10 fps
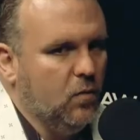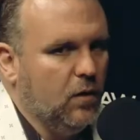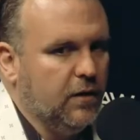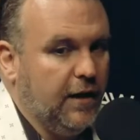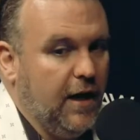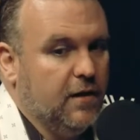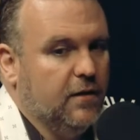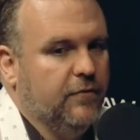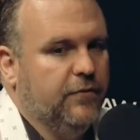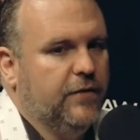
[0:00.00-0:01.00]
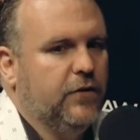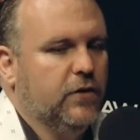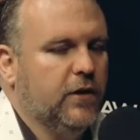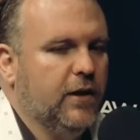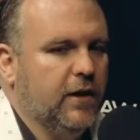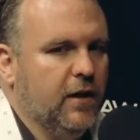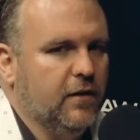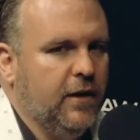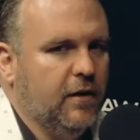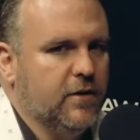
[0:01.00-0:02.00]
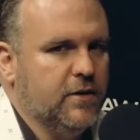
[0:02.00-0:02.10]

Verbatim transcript: Well, again, if, if you're looking at healthcare